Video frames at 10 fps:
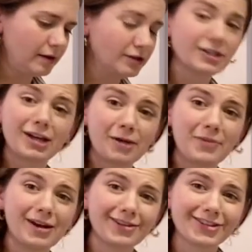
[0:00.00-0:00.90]
to cut
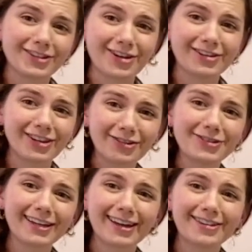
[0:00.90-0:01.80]
back on the salt,
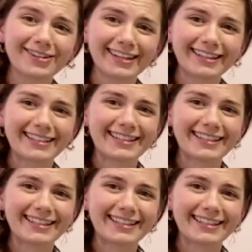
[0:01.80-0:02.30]
using other things